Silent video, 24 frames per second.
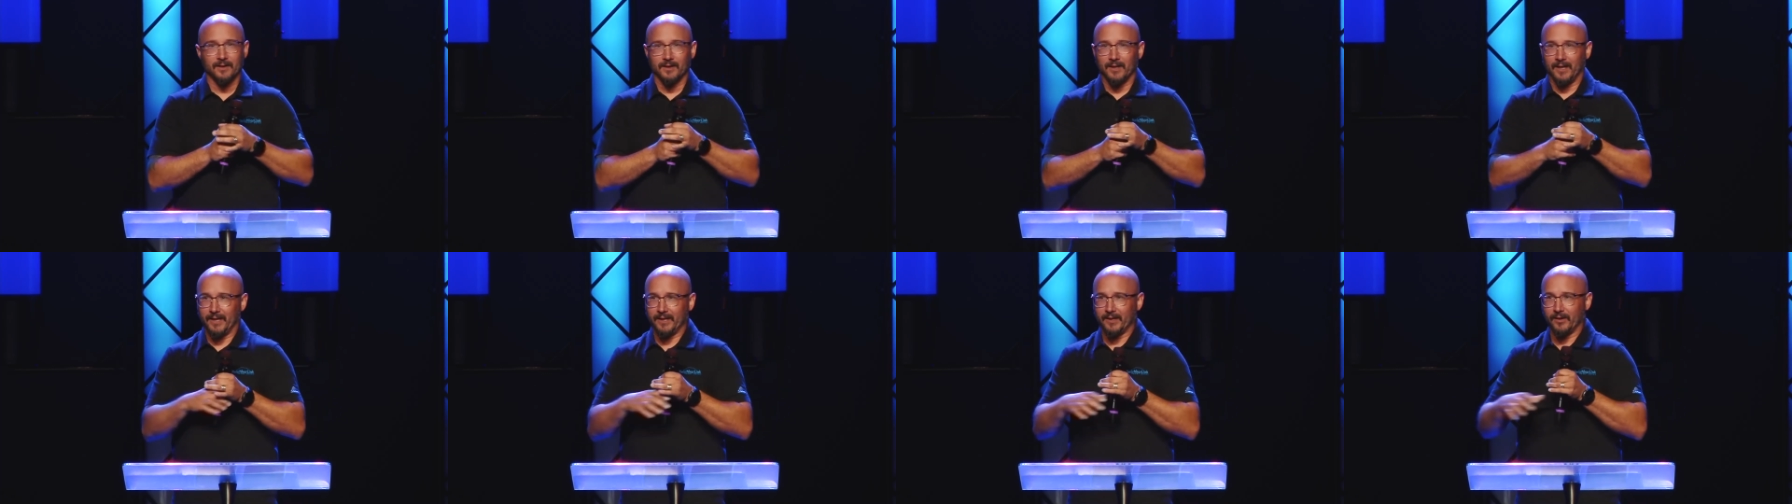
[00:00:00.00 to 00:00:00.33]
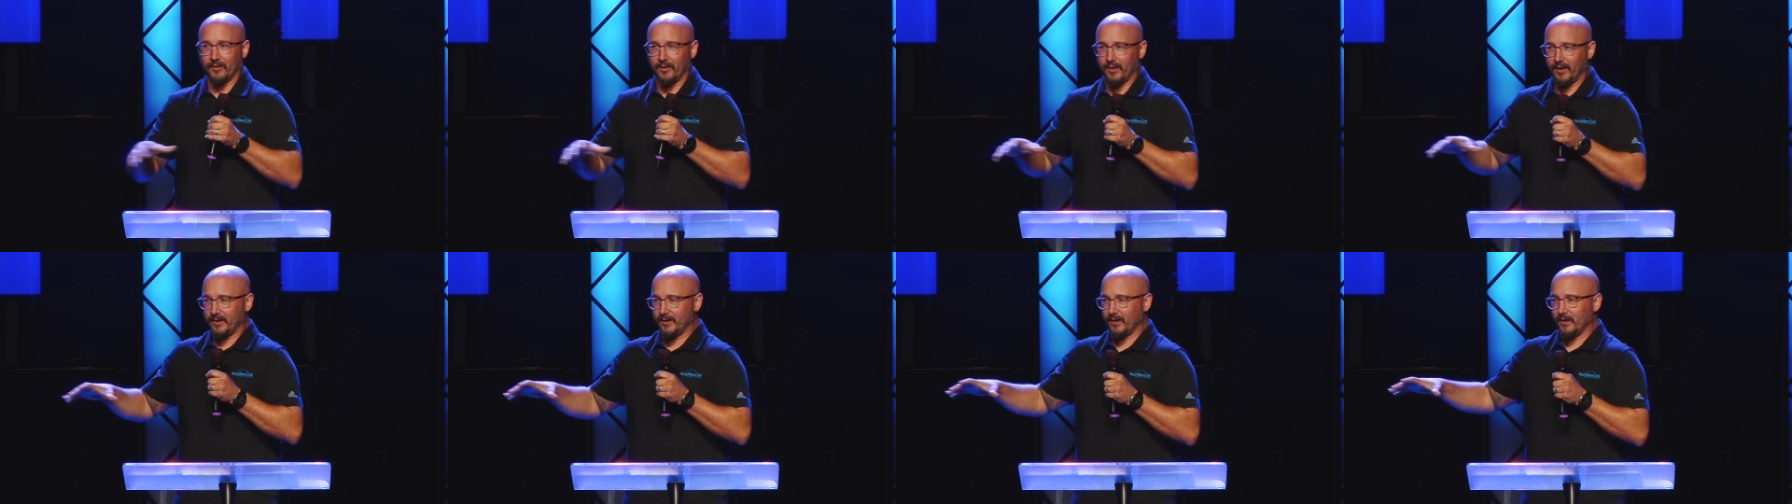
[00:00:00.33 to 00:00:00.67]
And,
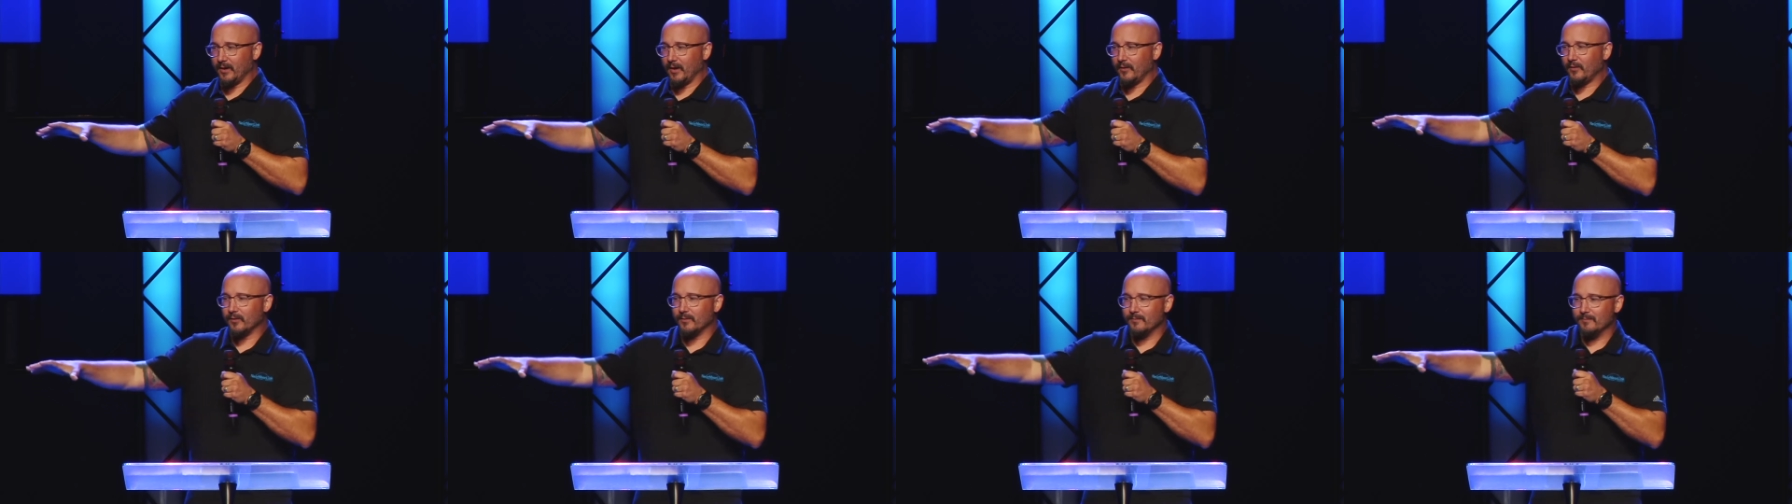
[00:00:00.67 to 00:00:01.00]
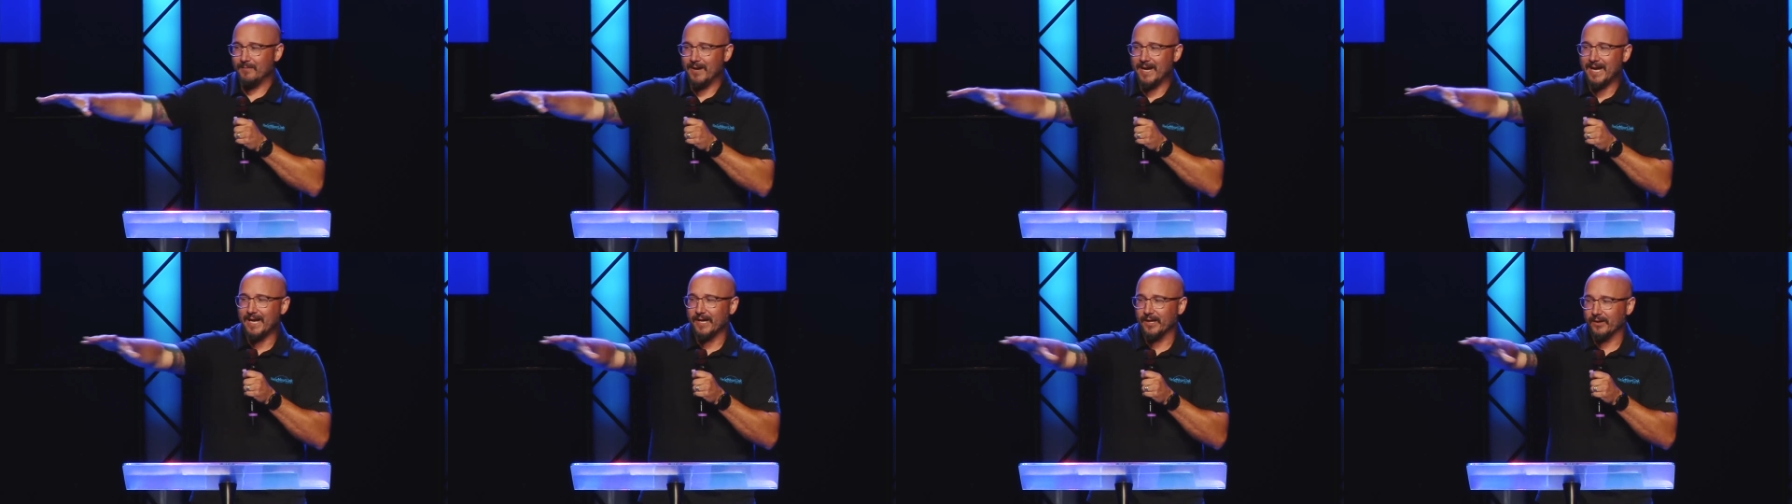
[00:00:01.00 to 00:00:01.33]
a, and another
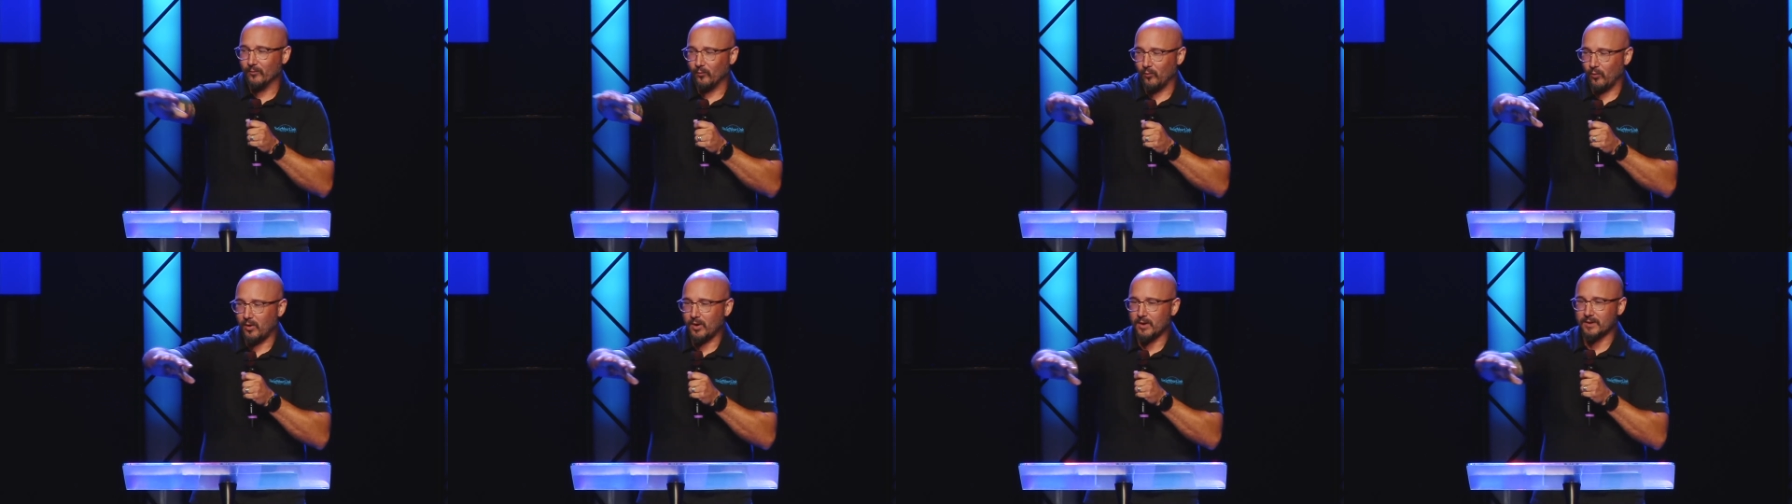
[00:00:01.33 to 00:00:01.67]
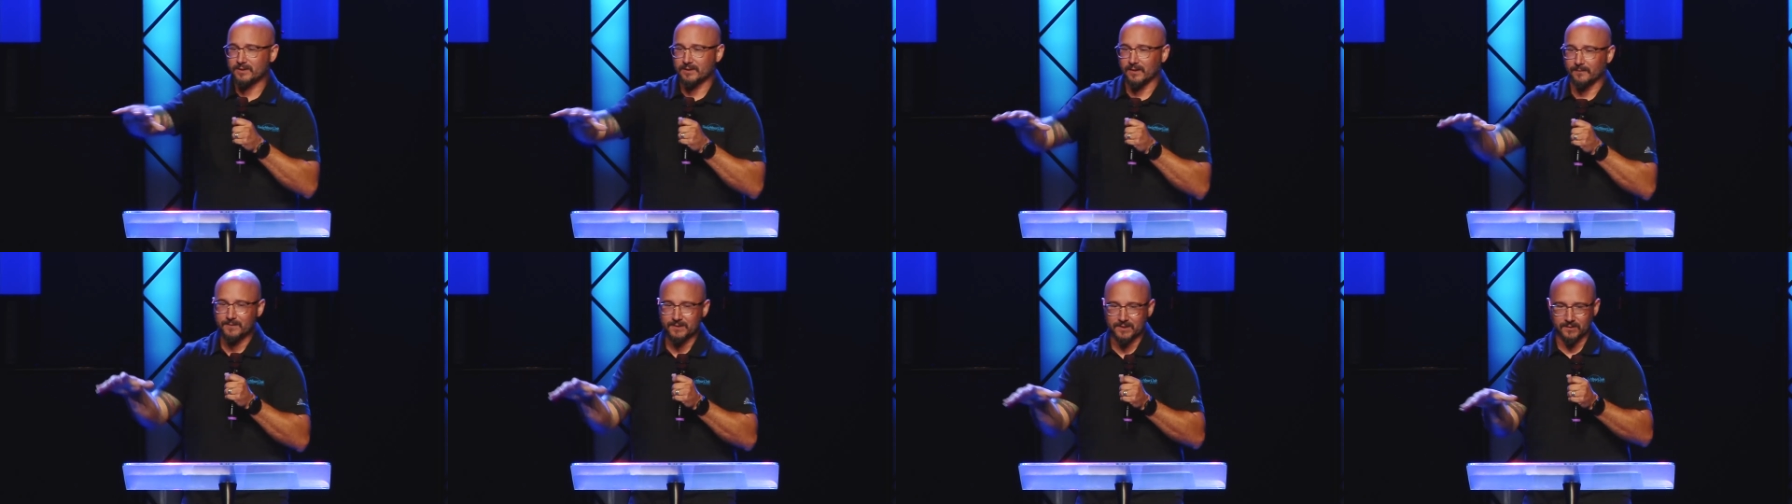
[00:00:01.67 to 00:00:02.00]
man walks
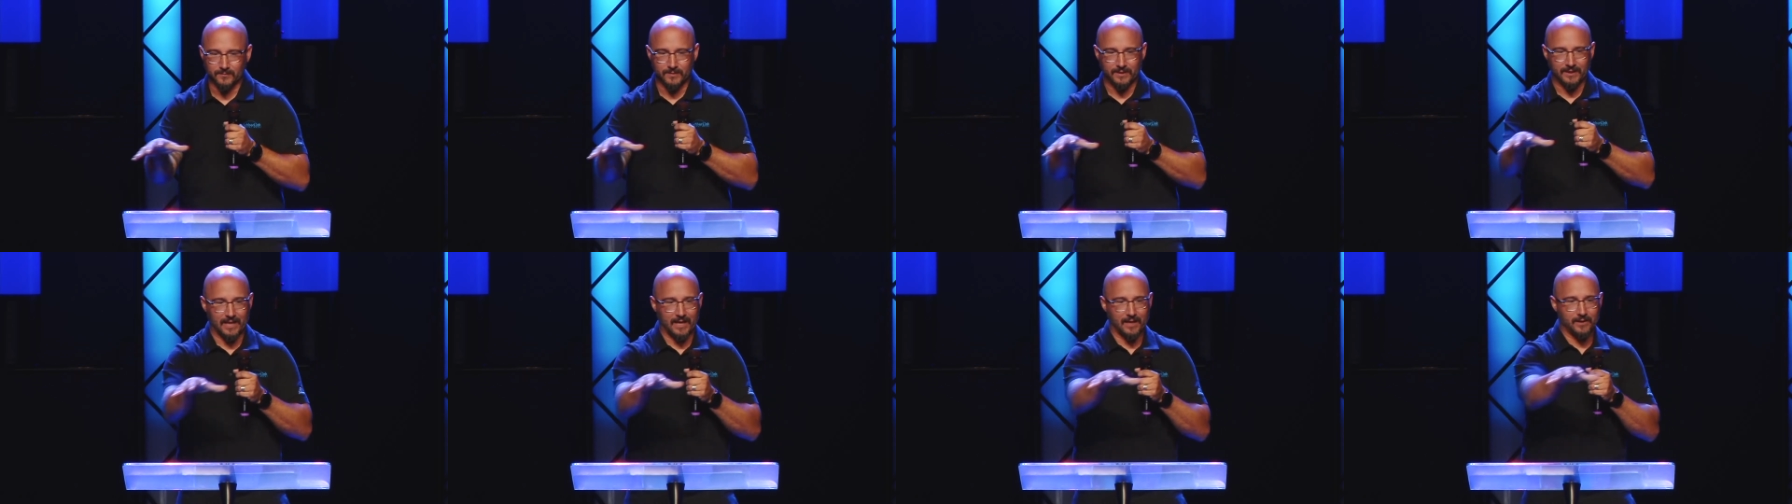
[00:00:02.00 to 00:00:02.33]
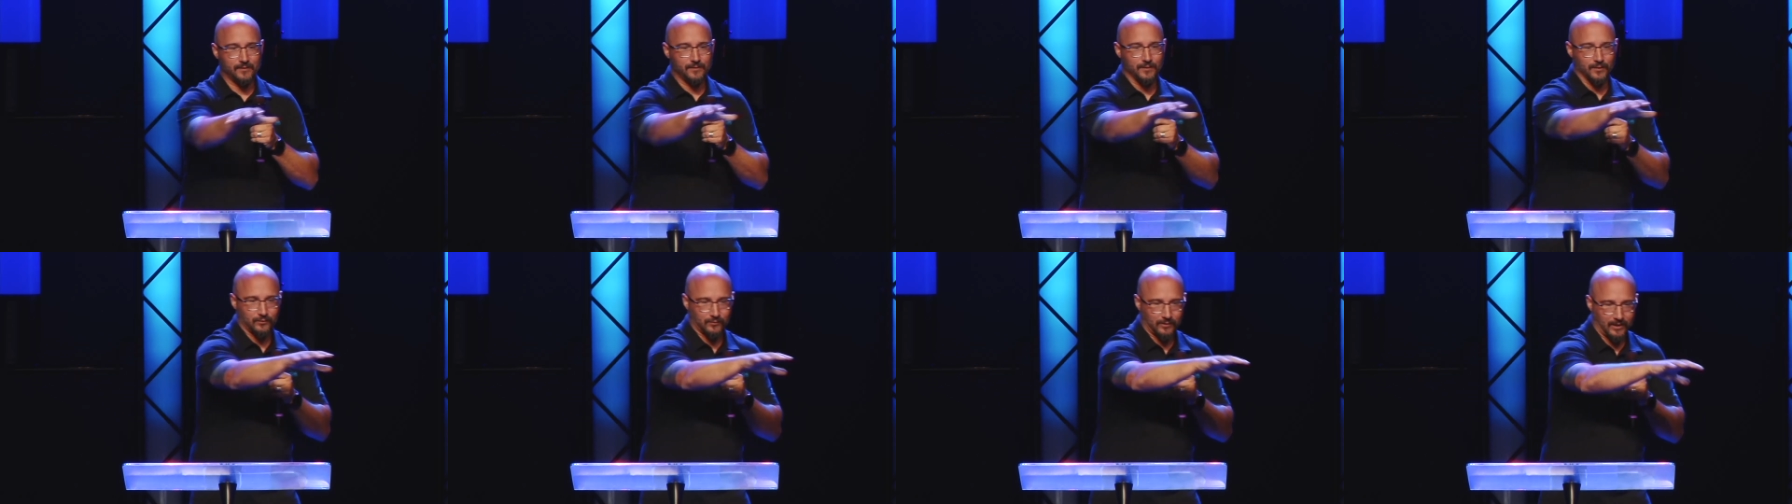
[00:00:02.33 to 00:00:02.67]
up to me out of
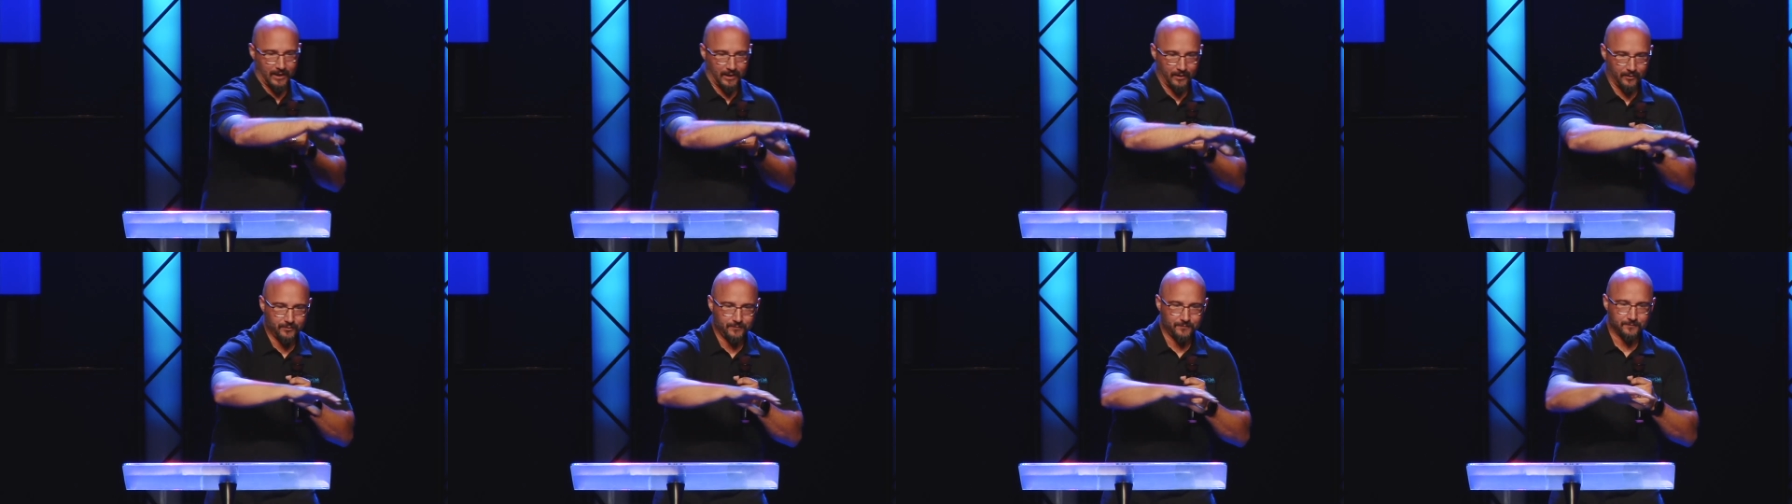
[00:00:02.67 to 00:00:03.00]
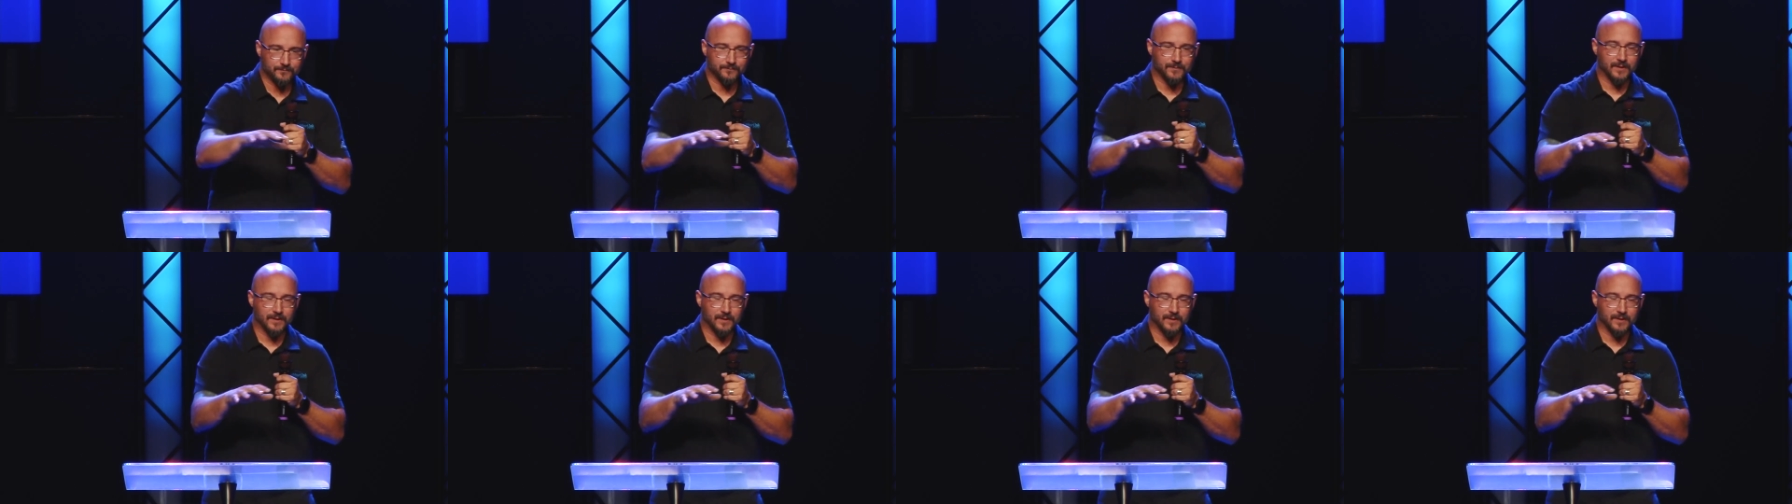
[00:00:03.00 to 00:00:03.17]
the crowd.